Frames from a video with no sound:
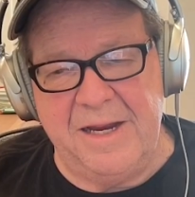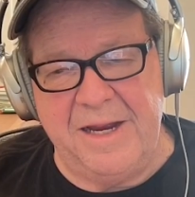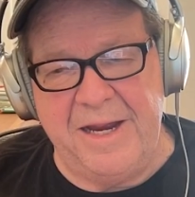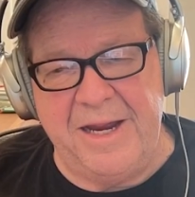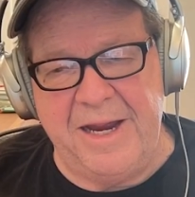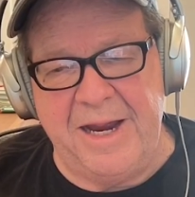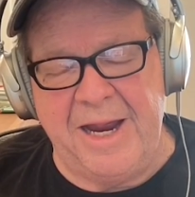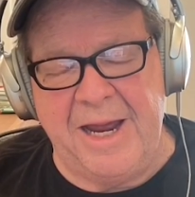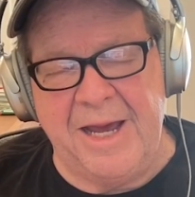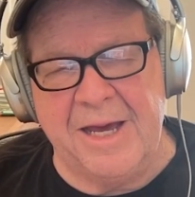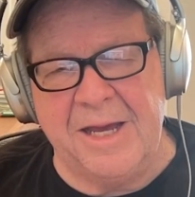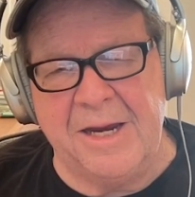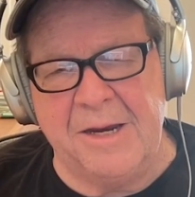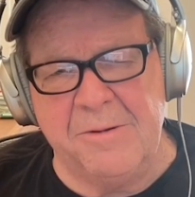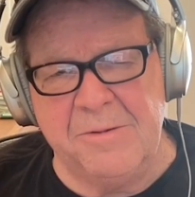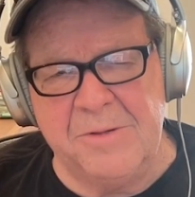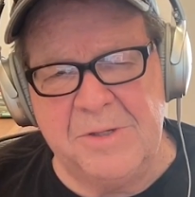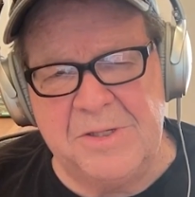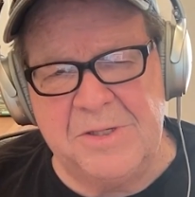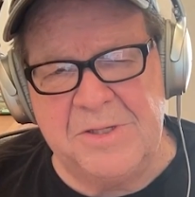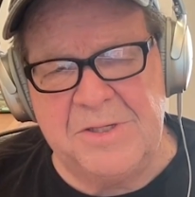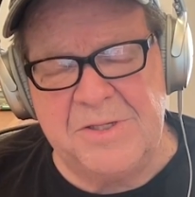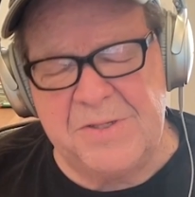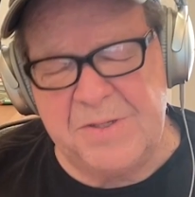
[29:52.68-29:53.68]
And it
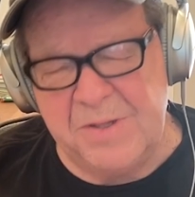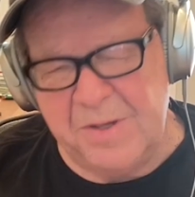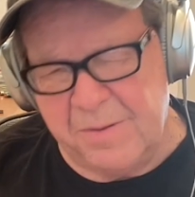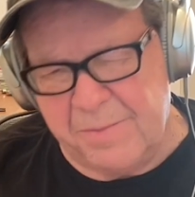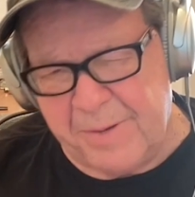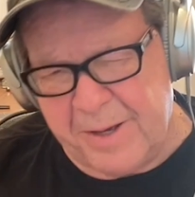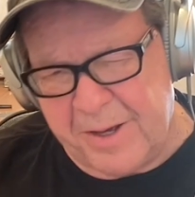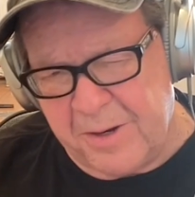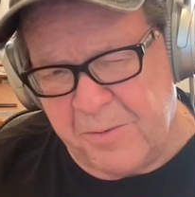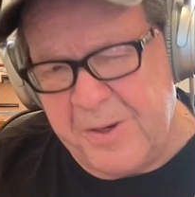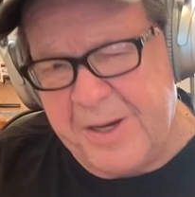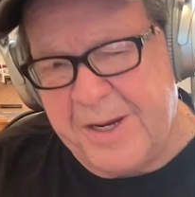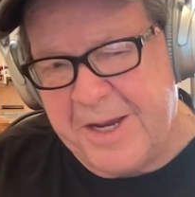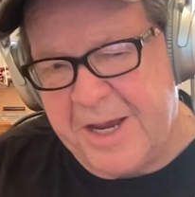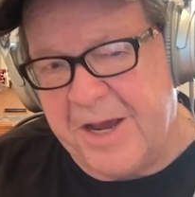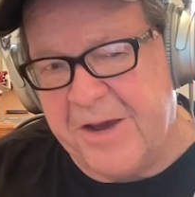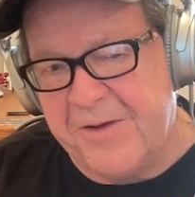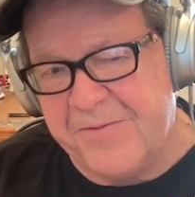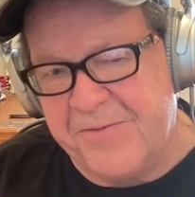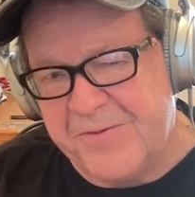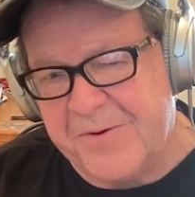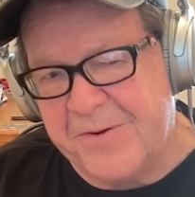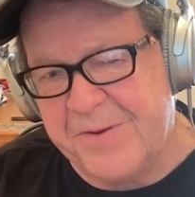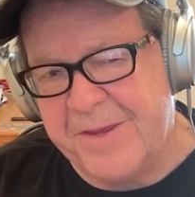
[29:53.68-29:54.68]
was about a week
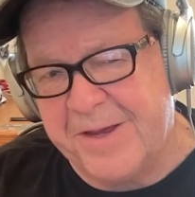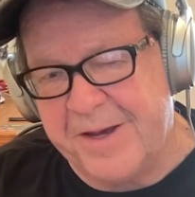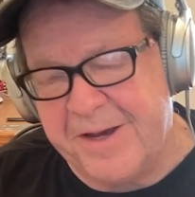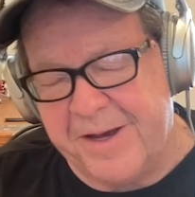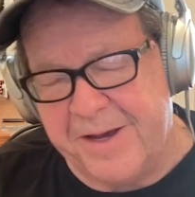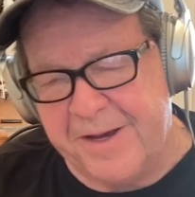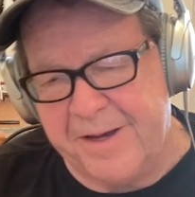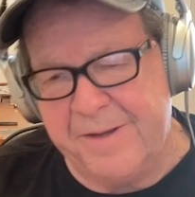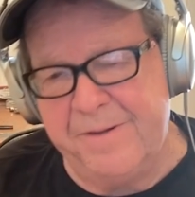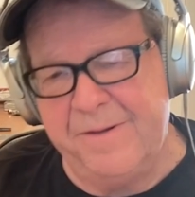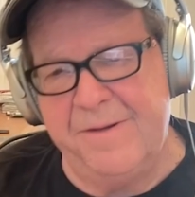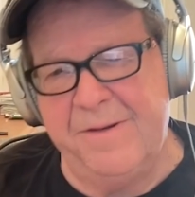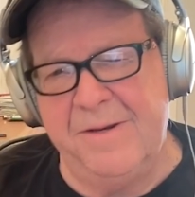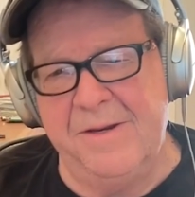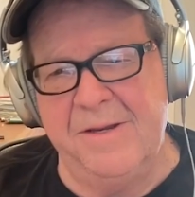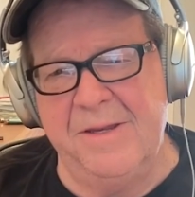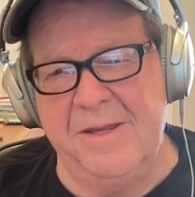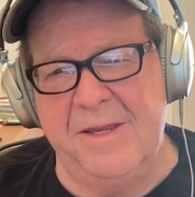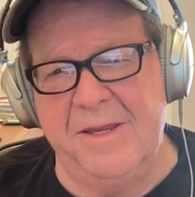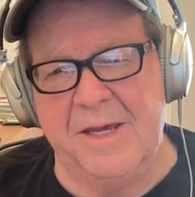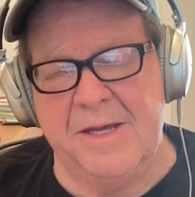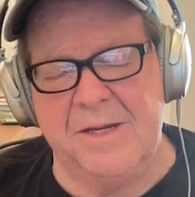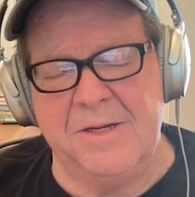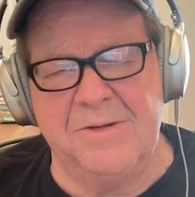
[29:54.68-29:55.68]
after that
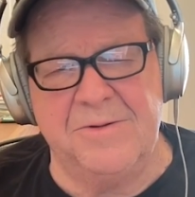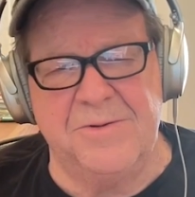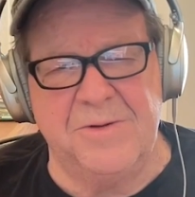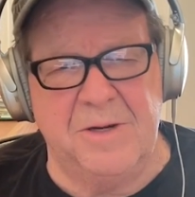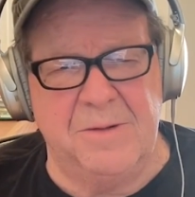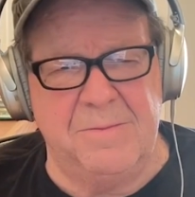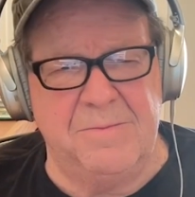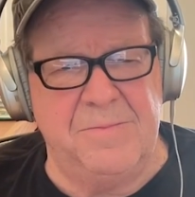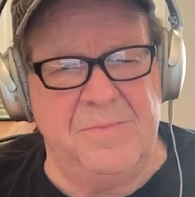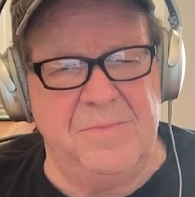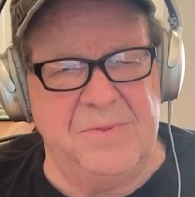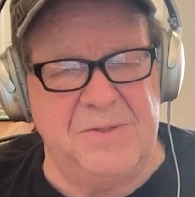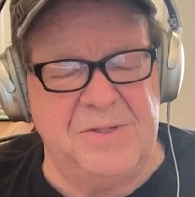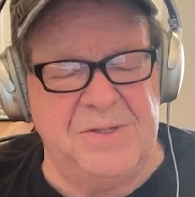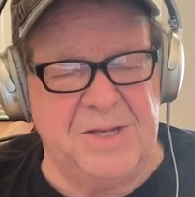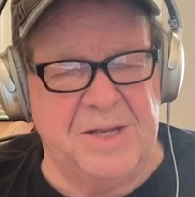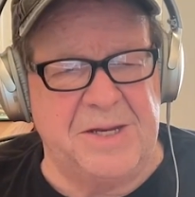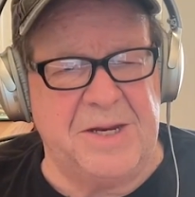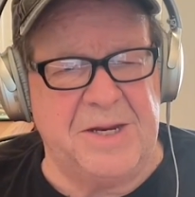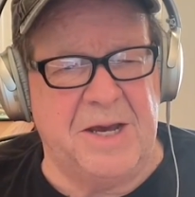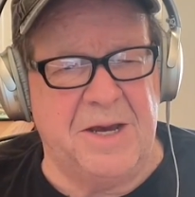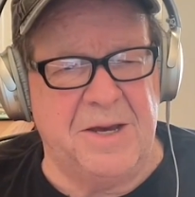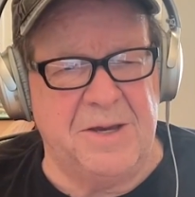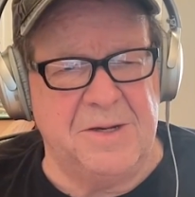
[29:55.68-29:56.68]
that Trump
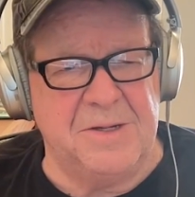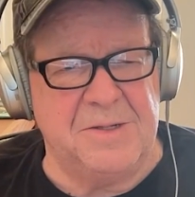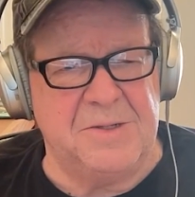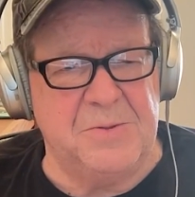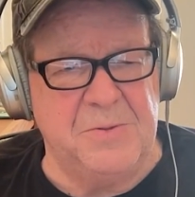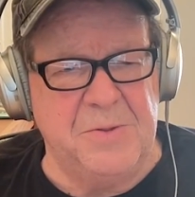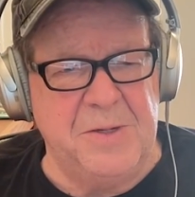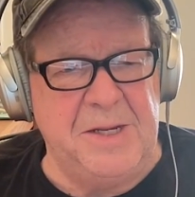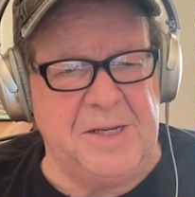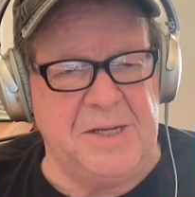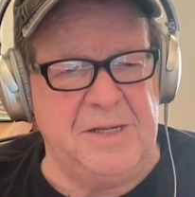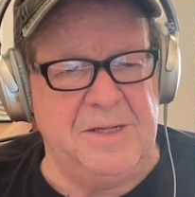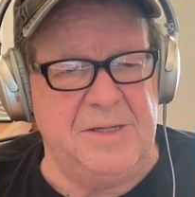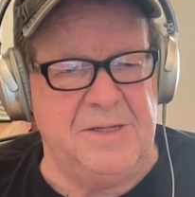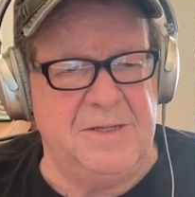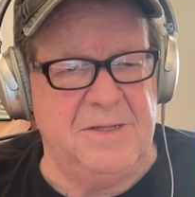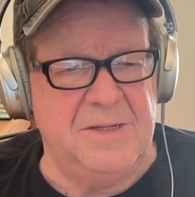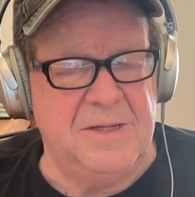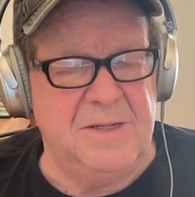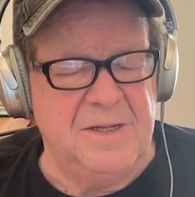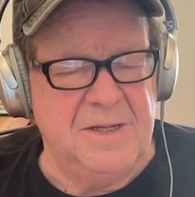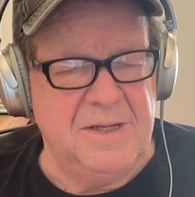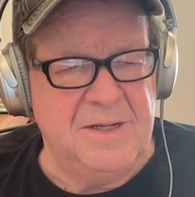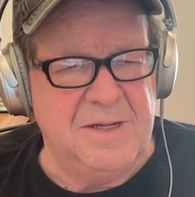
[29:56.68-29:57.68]
sent out a tweet
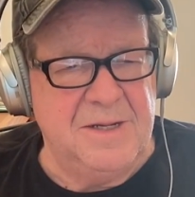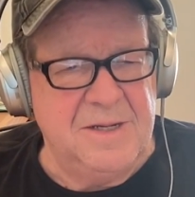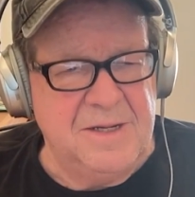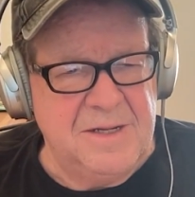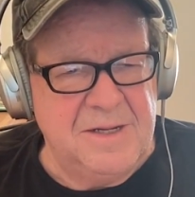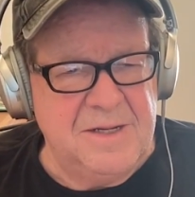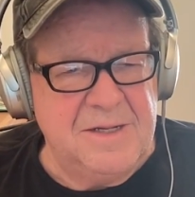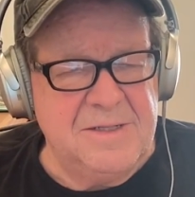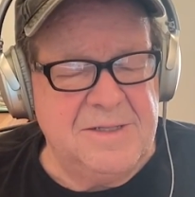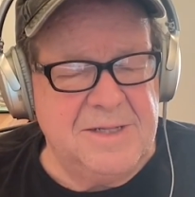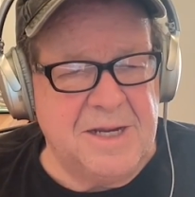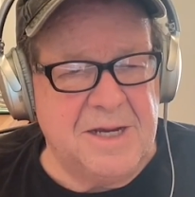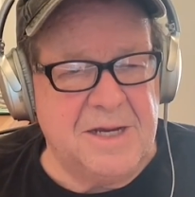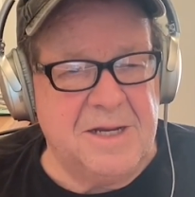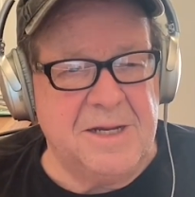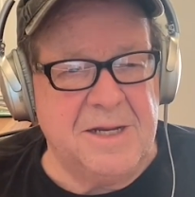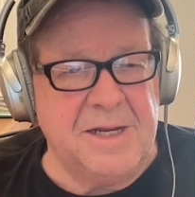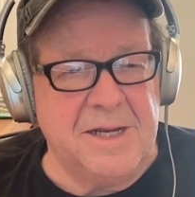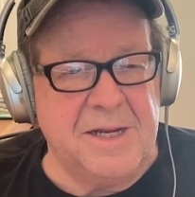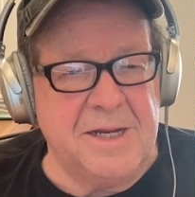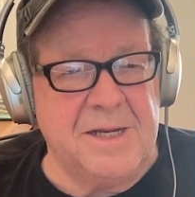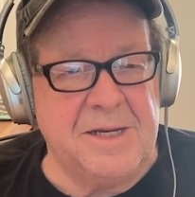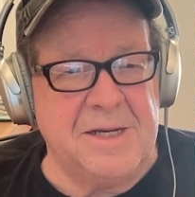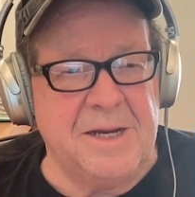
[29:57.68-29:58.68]

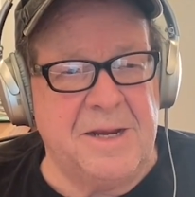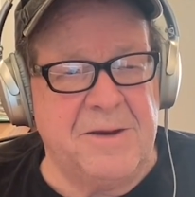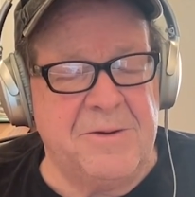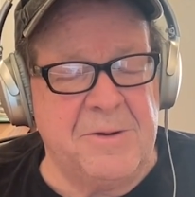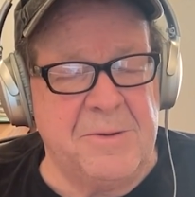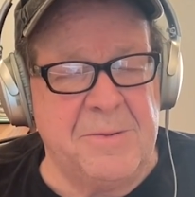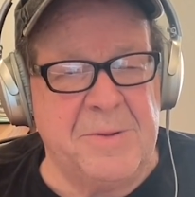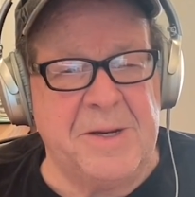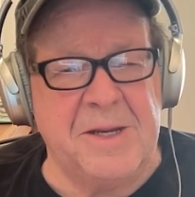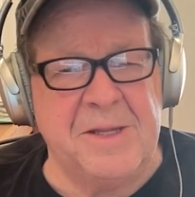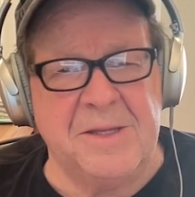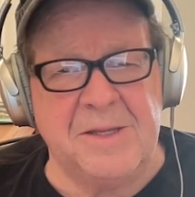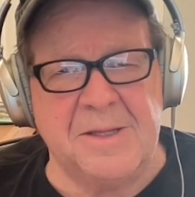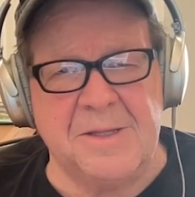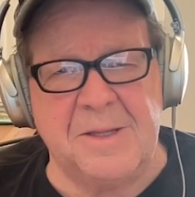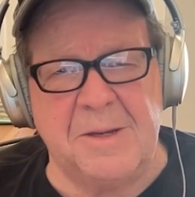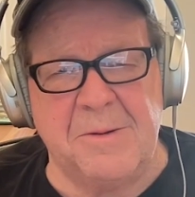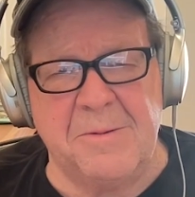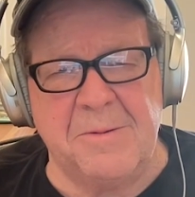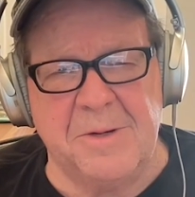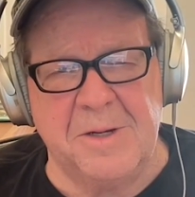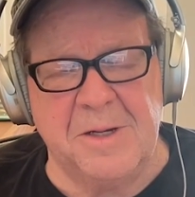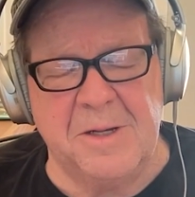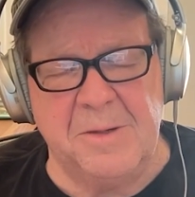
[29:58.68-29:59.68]
telling everybody that they
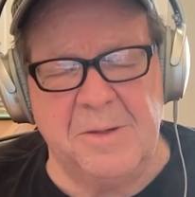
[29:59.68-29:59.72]
were going to